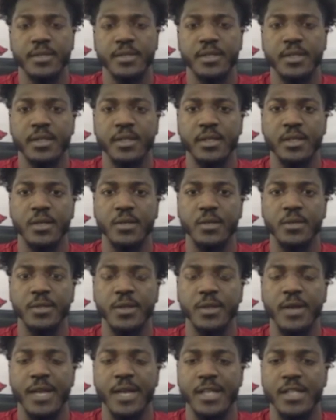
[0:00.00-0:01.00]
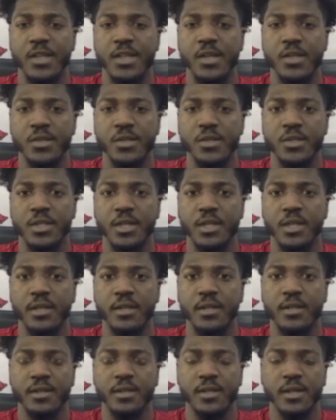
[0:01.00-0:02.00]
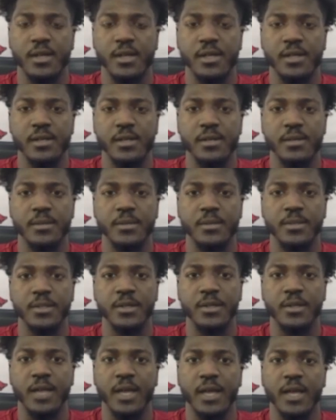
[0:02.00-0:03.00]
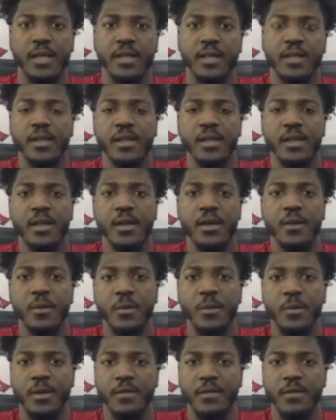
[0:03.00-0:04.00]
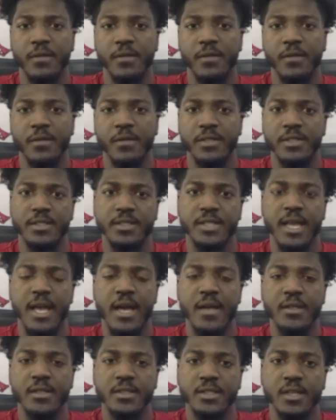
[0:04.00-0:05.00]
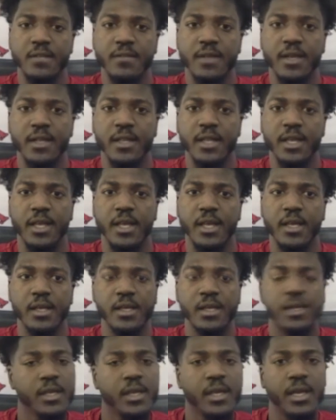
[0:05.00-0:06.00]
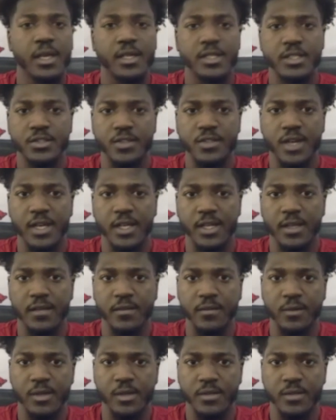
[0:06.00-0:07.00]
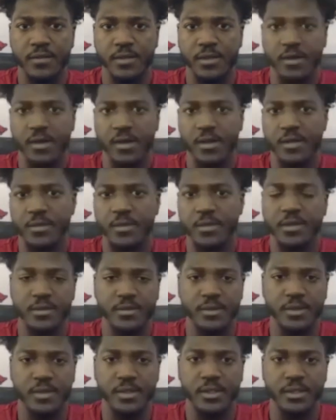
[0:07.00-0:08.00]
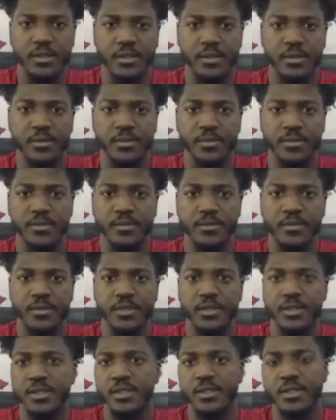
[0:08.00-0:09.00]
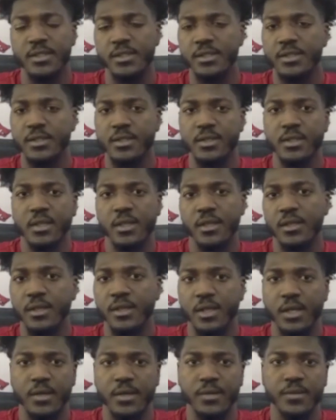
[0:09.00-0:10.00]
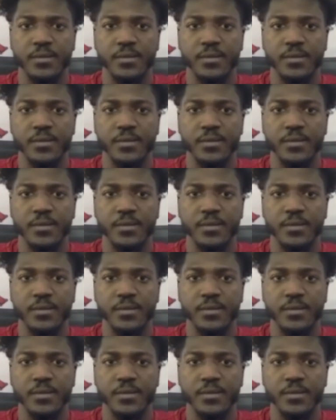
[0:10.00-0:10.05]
you know, we know how to talk to each other. Um, we know like when one of us is down and stuff like that, and just try to give words of encouragement. Um, this is, you know.